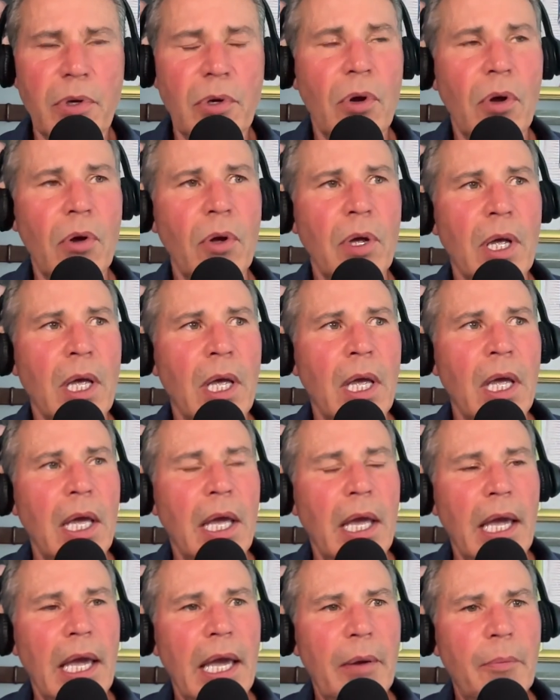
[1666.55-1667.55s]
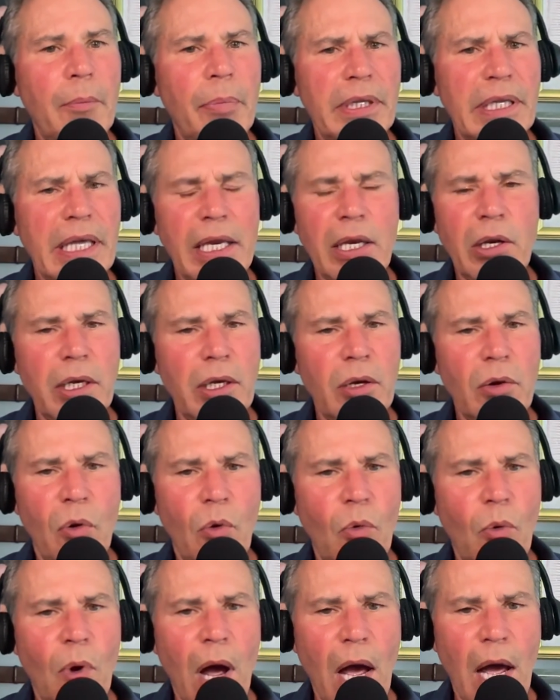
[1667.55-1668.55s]
But they didn't
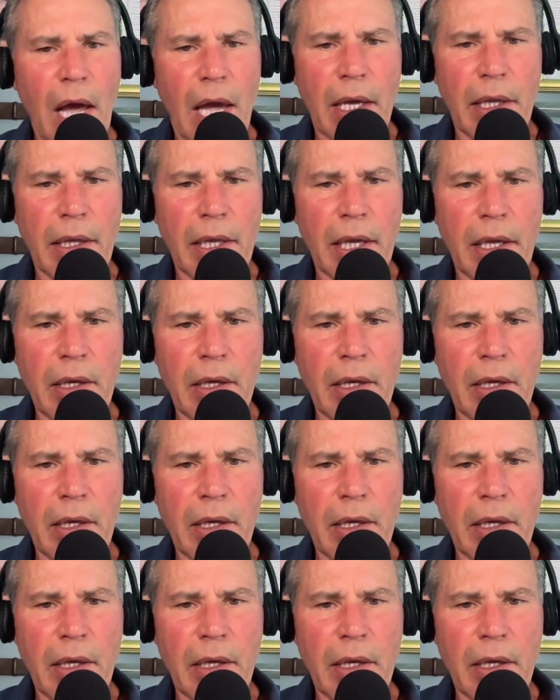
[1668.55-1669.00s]
know why.